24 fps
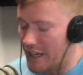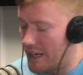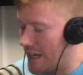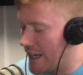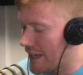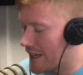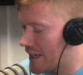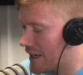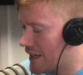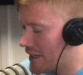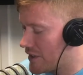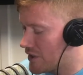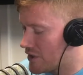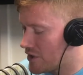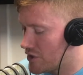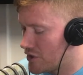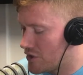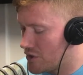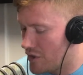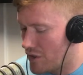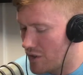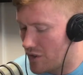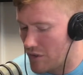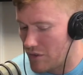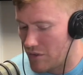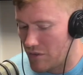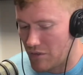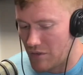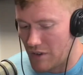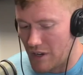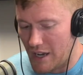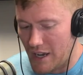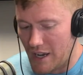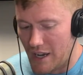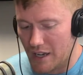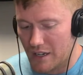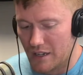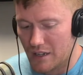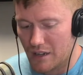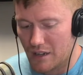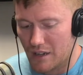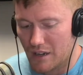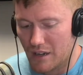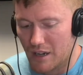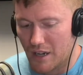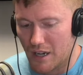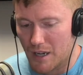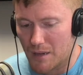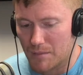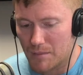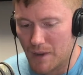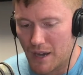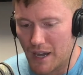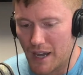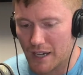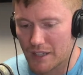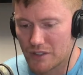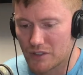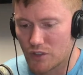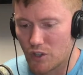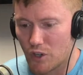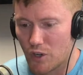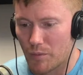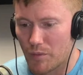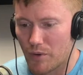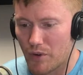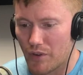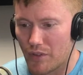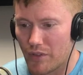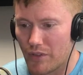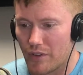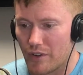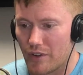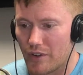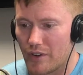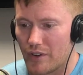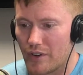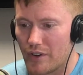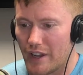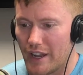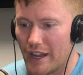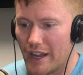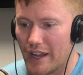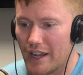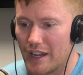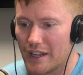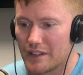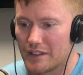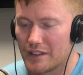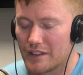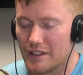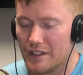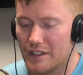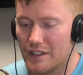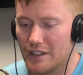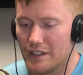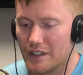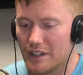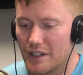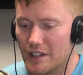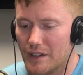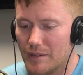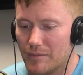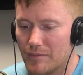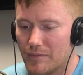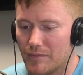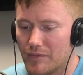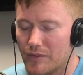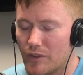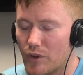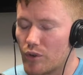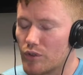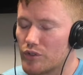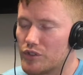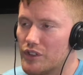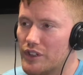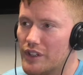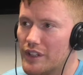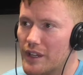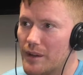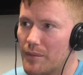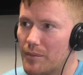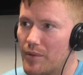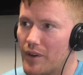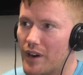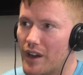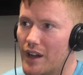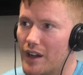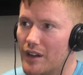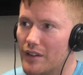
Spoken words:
I got a show on October 3rd at the Photo City Improv.